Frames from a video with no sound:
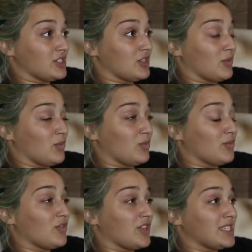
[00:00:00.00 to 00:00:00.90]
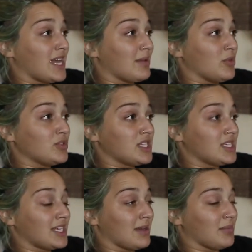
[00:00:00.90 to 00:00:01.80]
So for the time, most of
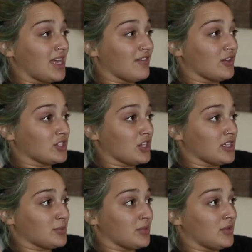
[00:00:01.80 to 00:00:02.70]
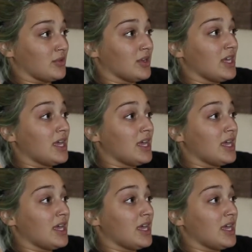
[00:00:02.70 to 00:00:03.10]
the time in that first hospital,